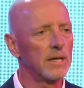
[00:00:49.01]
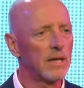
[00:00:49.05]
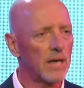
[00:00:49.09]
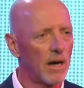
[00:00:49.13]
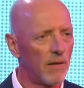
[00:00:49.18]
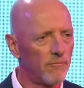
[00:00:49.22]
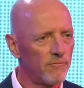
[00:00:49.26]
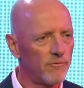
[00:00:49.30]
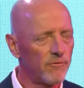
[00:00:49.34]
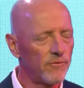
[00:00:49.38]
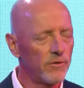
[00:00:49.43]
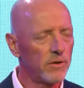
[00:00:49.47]

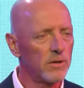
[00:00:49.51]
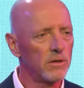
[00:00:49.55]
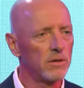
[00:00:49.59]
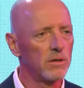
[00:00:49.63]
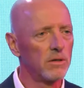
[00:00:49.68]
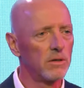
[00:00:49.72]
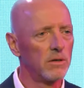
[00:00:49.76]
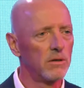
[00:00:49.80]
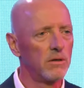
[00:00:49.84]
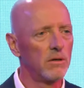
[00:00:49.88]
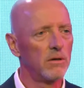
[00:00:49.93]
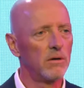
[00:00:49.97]
comfort
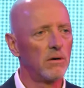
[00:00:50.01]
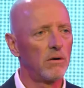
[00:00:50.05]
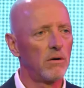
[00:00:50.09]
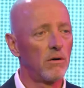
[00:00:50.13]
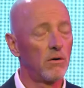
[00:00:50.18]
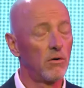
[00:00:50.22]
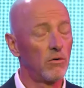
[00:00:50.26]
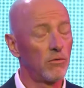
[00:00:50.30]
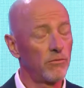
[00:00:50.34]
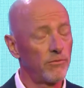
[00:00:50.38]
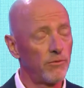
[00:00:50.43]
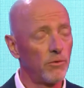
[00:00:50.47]

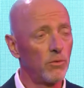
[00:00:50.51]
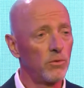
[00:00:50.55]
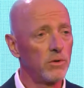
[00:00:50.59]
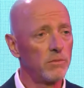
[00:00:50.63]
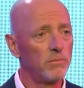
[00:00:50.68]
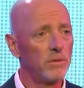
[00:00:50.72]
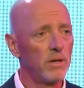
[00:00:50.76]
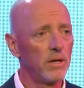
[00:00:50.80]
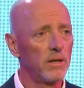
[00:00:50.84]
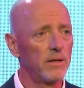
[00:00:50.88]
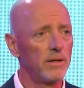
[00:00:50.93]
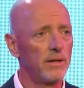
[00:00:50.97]
or
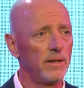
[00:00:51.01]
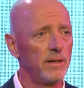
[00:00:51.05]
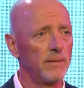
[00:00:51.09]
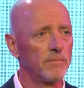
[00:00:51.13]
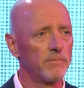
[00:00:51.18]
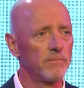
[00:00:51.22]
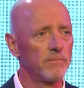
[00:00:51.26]
affordability.